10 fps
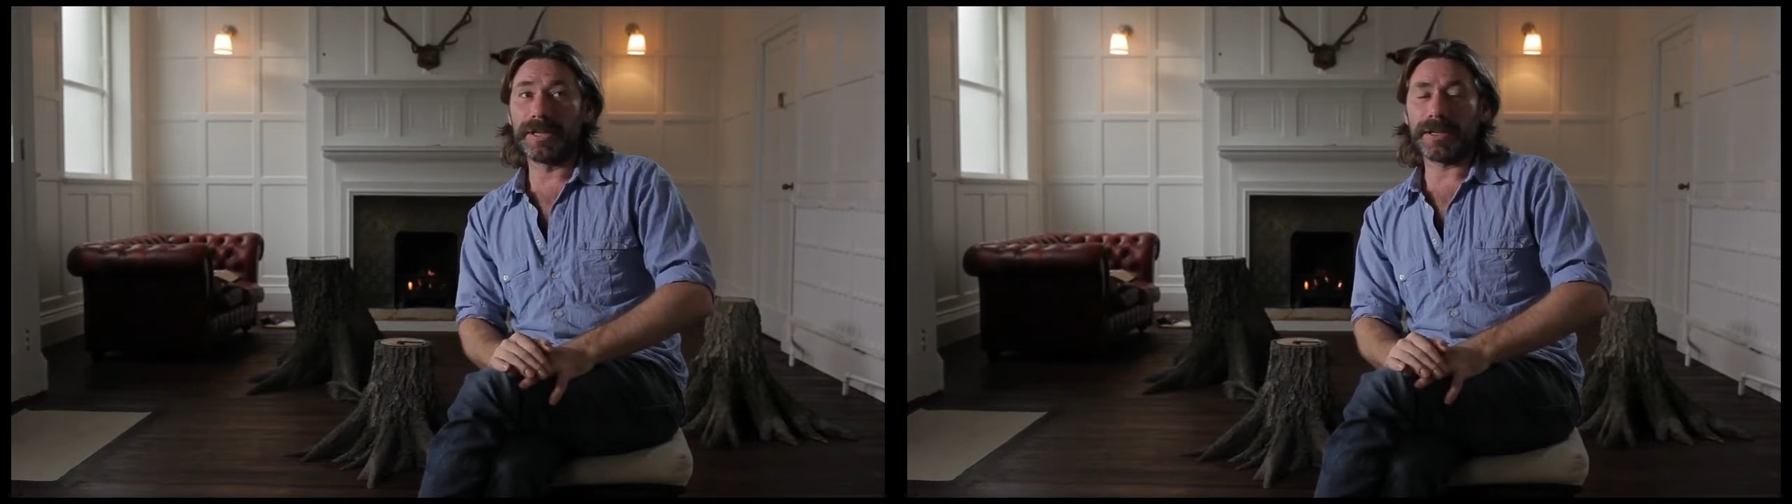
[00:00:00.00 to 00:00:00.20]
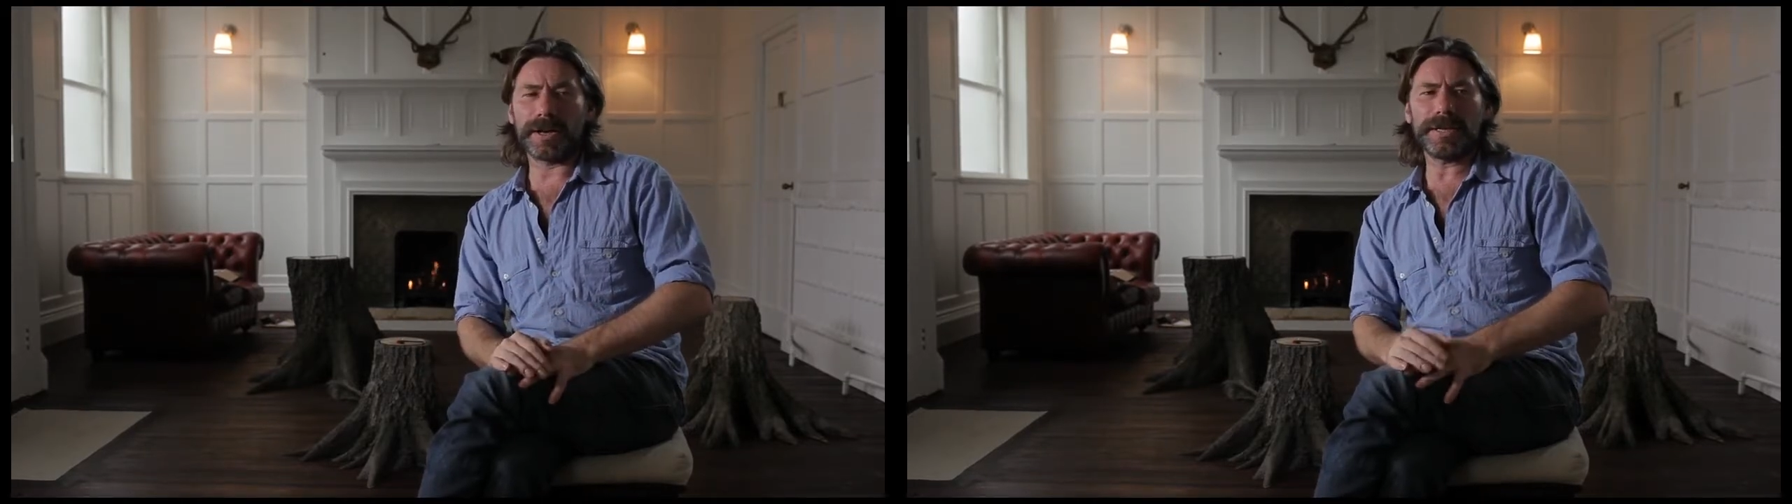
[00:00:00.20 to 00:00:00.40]

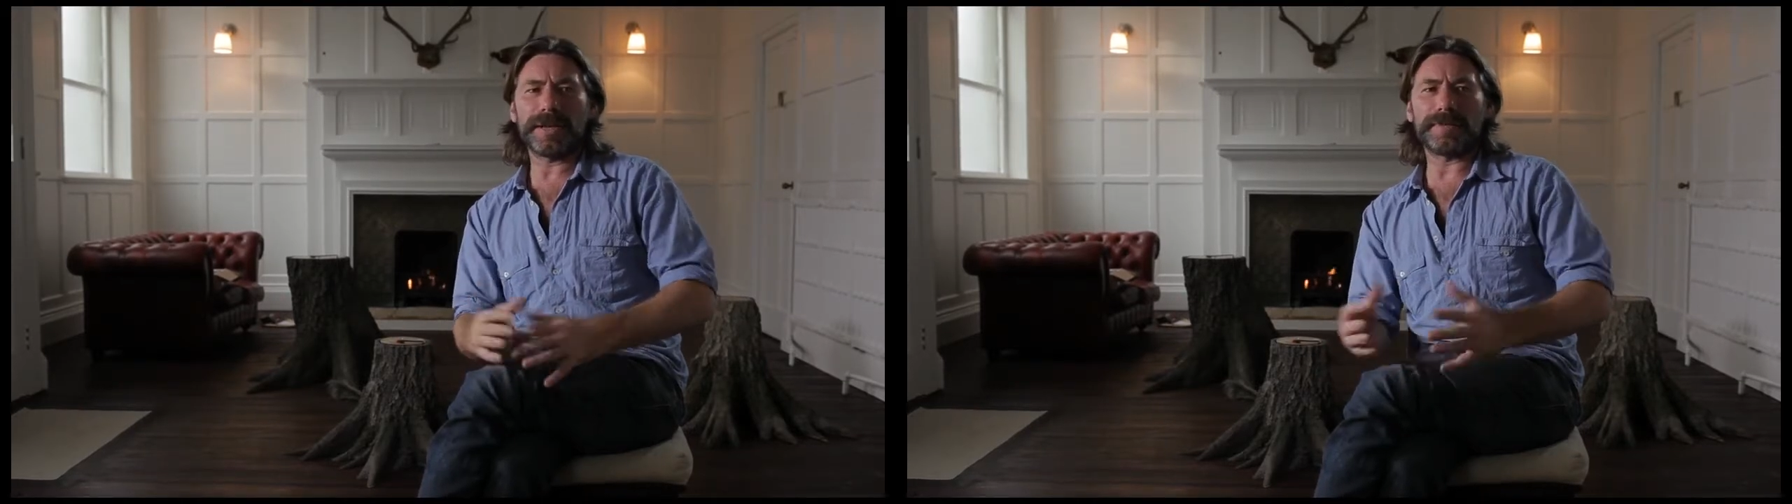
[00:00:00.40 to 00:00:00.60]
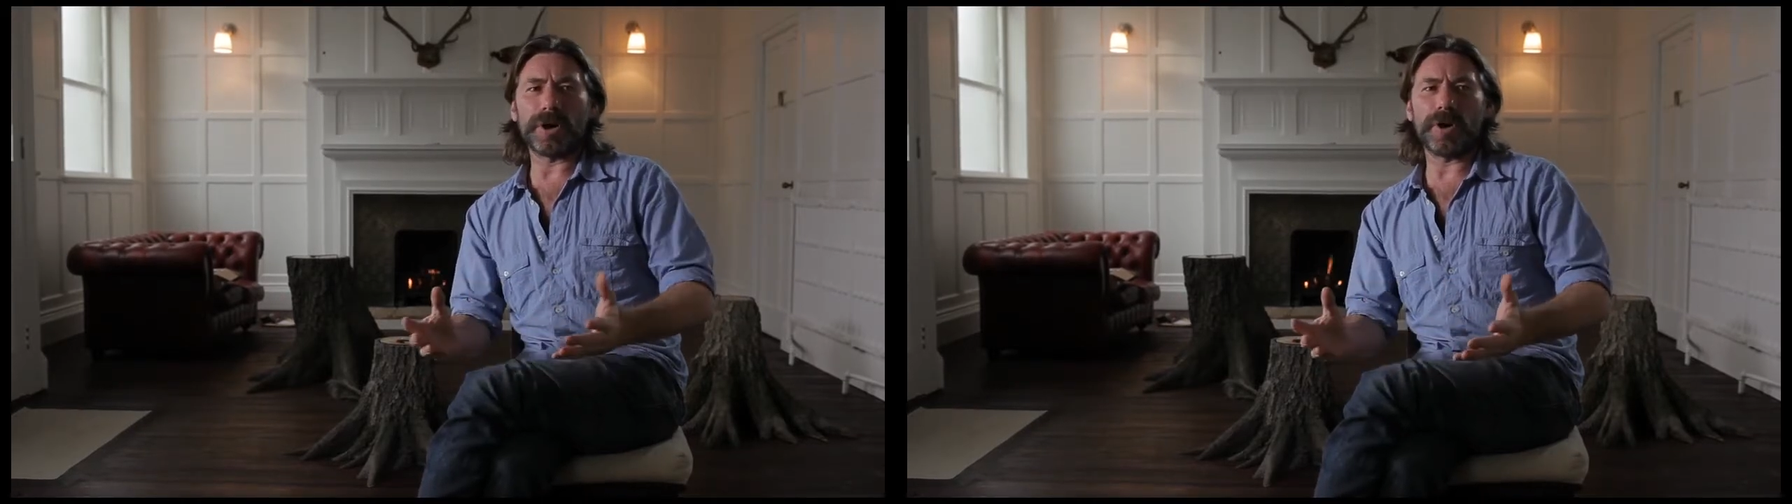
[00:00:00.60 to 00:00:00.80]
I didn't
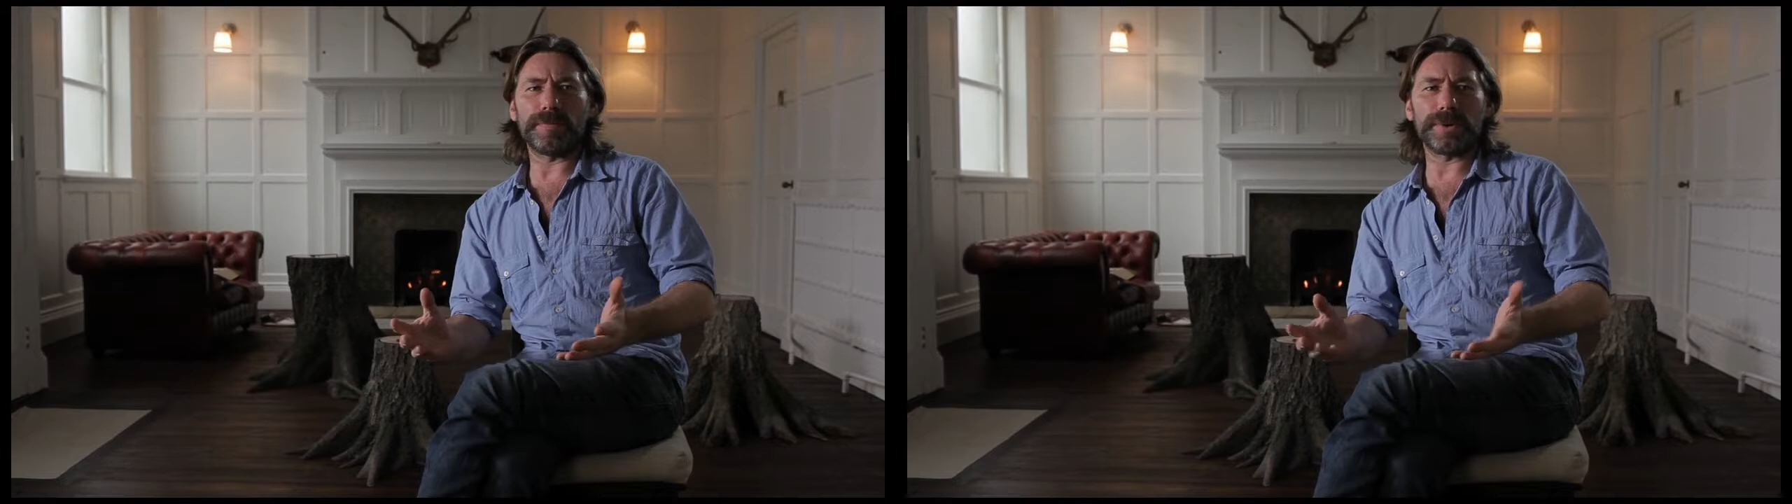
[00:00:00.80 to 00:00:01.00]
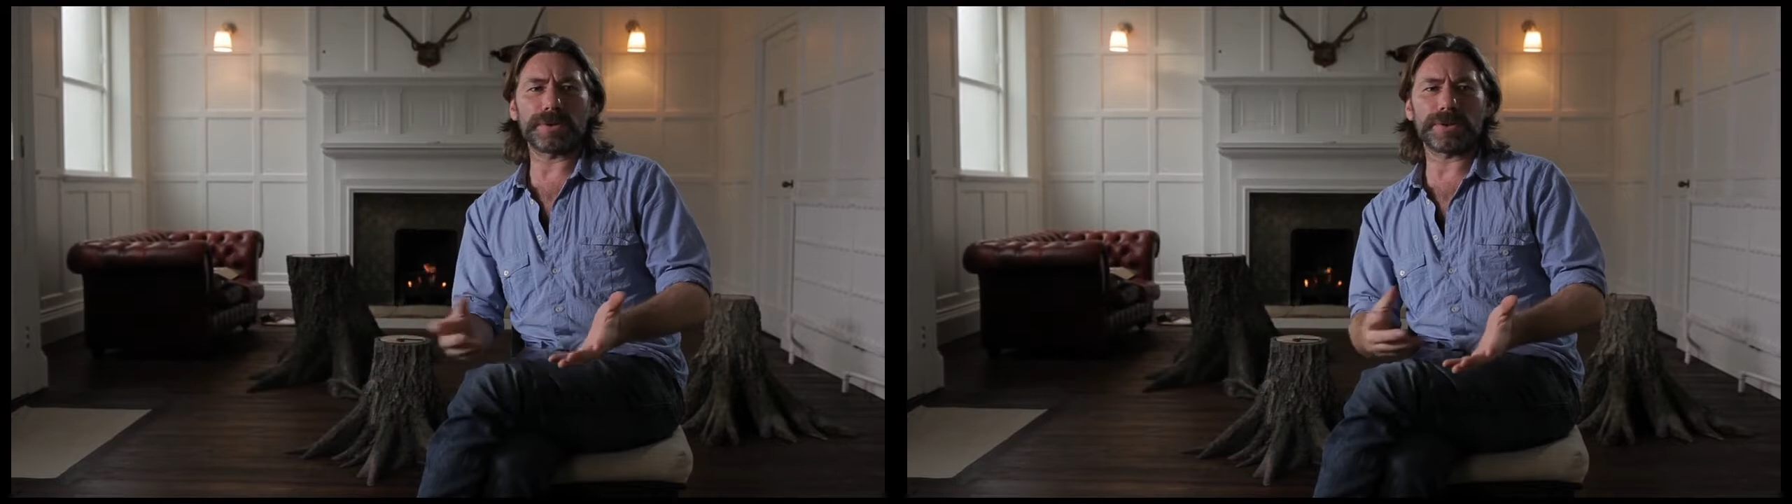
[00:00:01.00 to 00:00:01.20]
have any
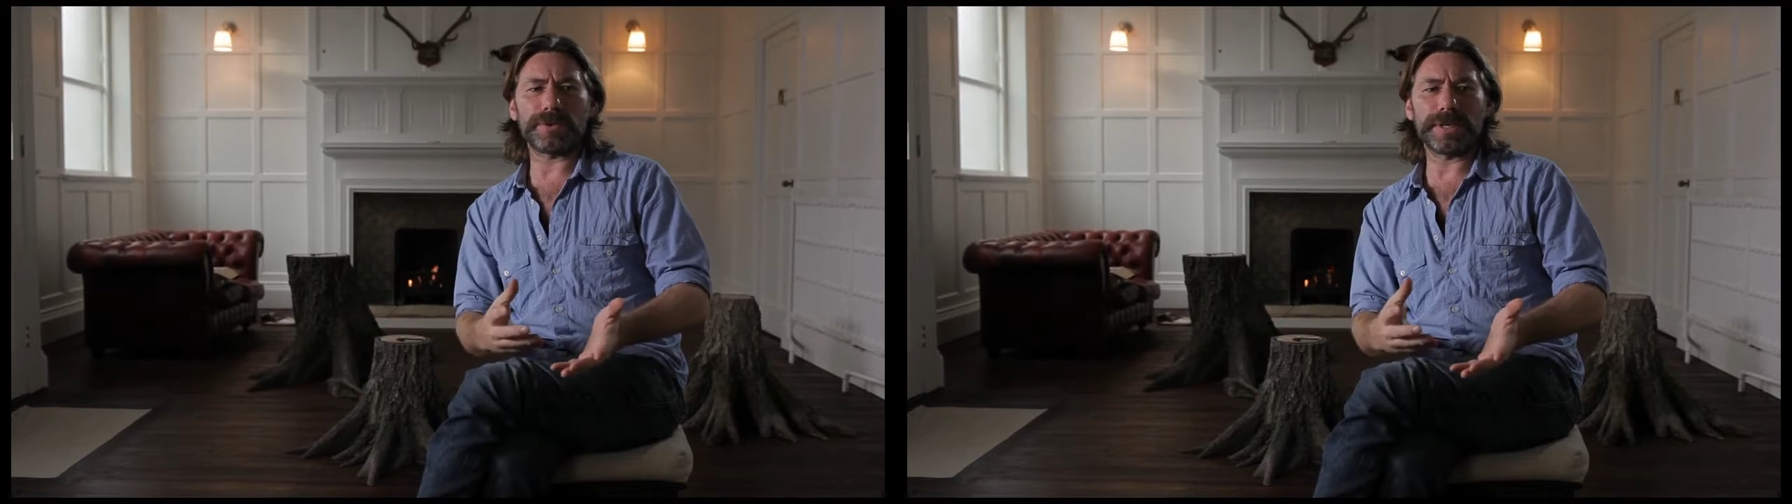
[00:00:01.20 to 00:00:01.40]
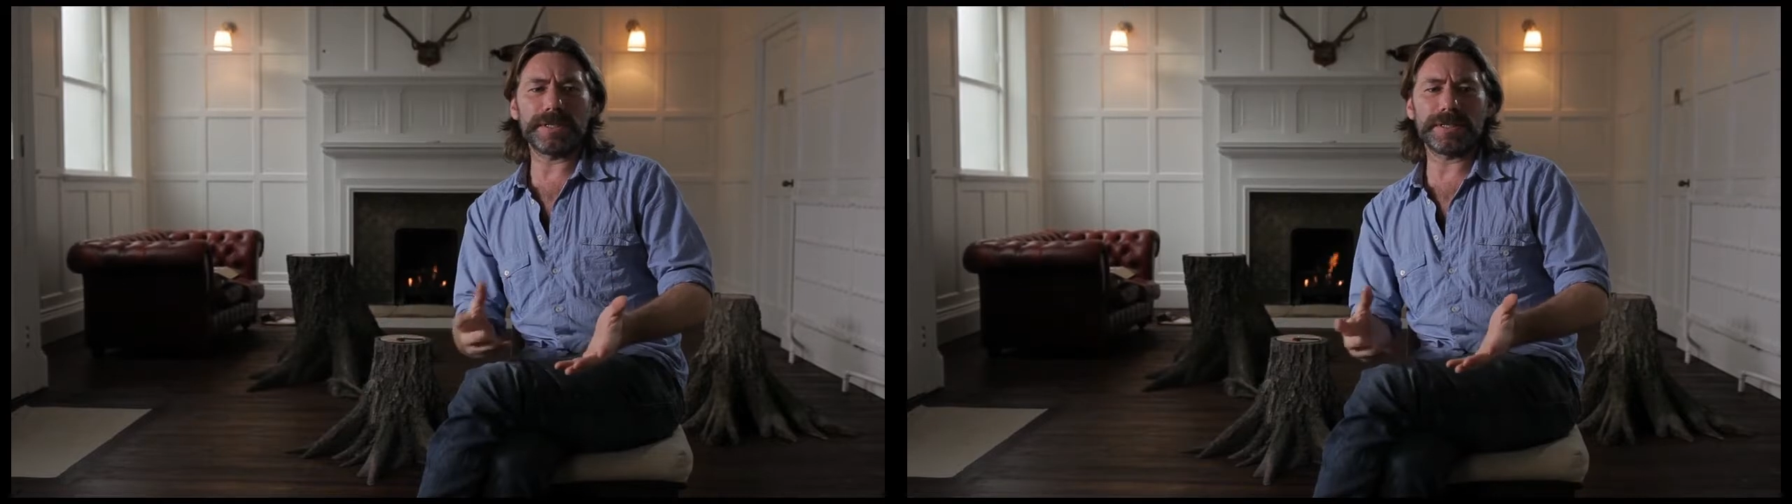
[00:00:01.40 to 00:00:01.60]
art books or
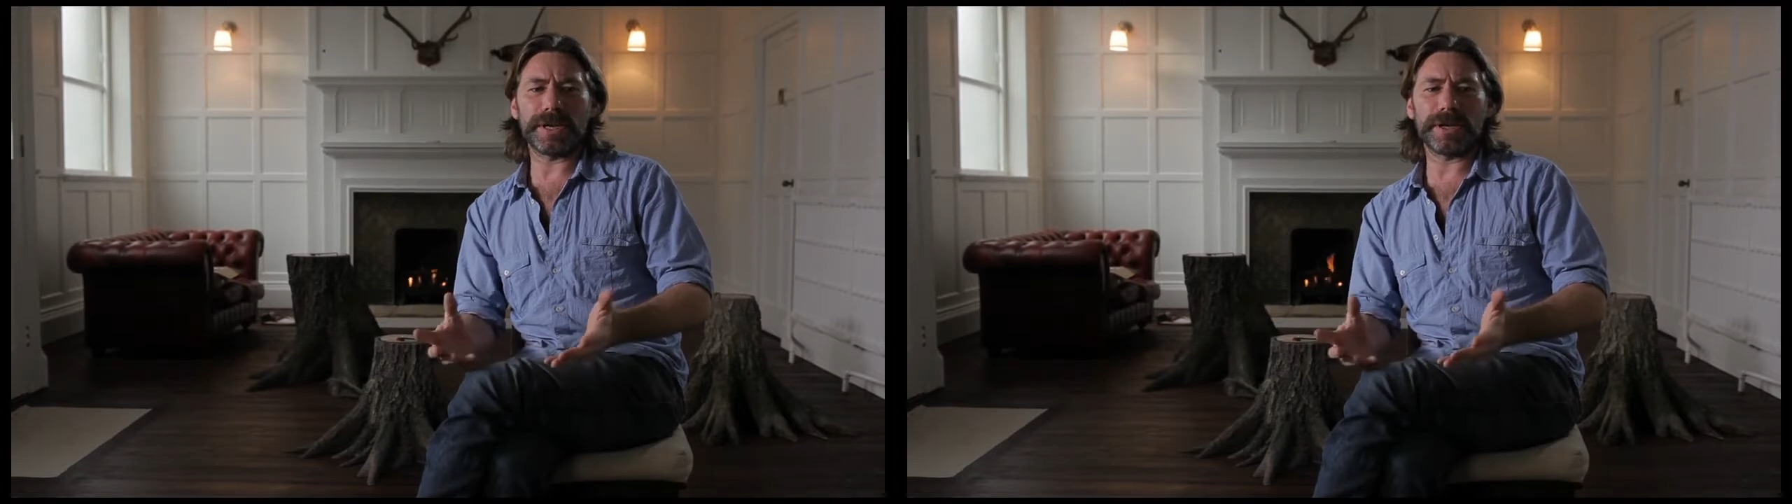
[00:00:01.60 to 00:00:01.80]
the internet,